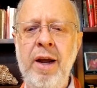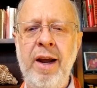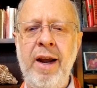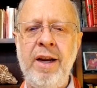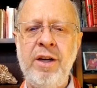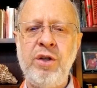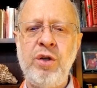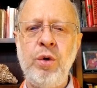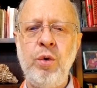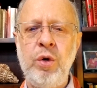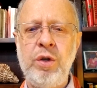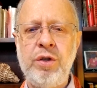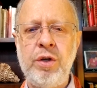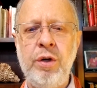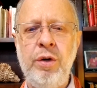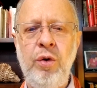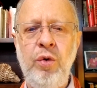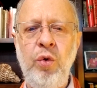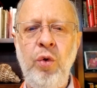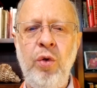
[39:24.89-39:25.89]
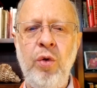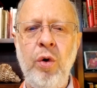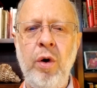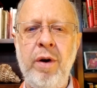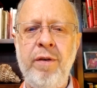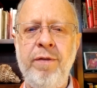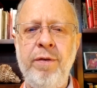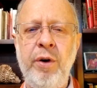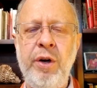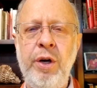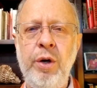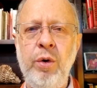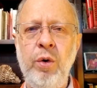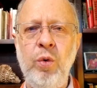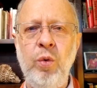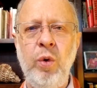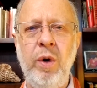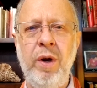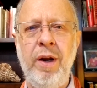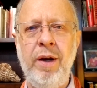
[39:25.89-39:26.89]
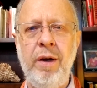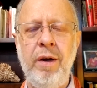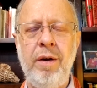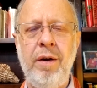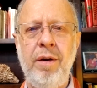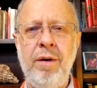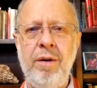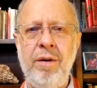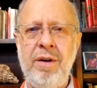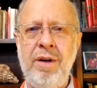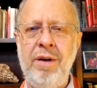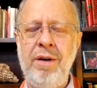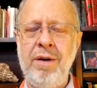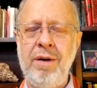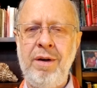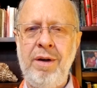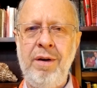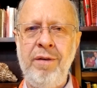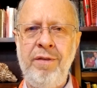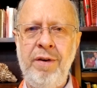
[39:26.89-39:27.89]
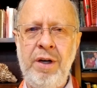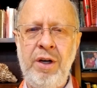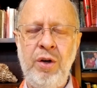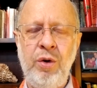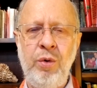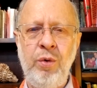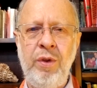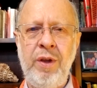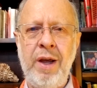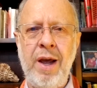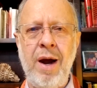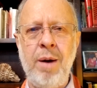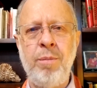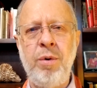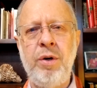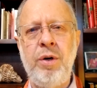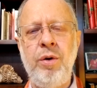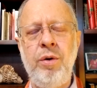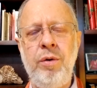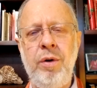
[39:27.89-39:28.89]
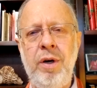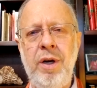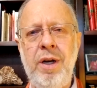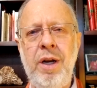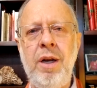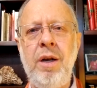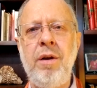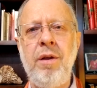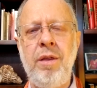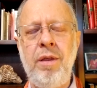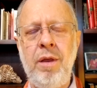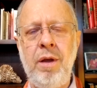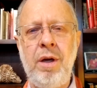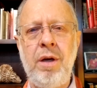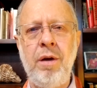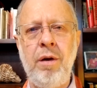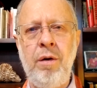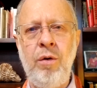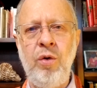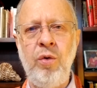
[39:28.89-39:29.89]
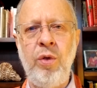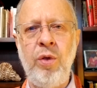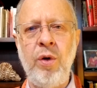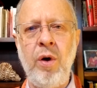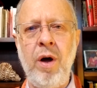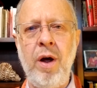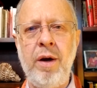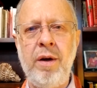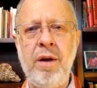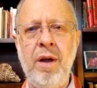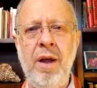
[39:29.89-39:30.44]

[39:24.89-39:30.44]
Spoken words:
and so it's a new thought for you, and giving you the opportunity to think a new thought.